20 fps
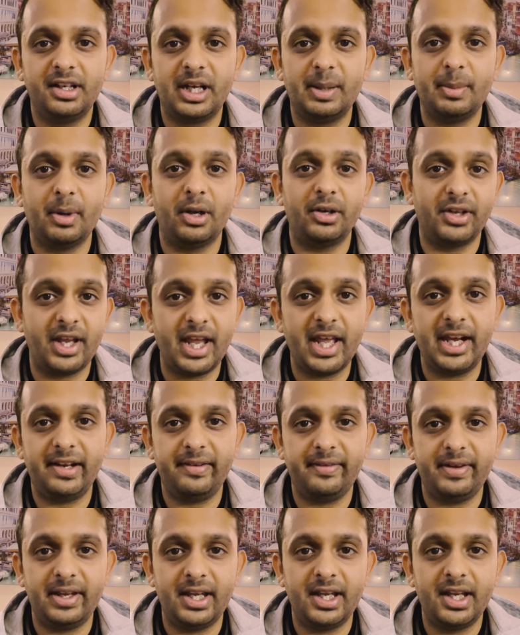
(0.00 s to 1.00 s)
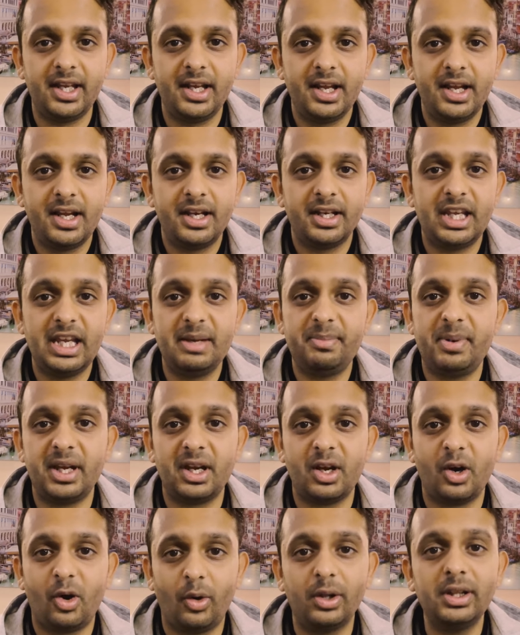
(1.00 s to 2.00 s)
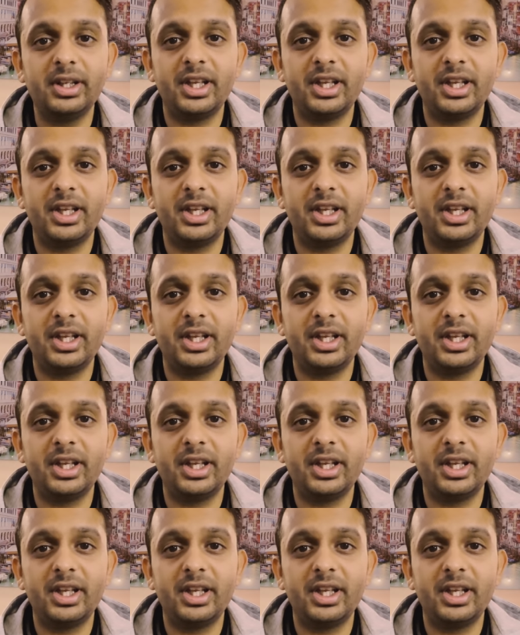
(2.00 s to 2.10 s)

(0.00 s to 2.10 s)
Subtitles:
about Gary Vee, keeping all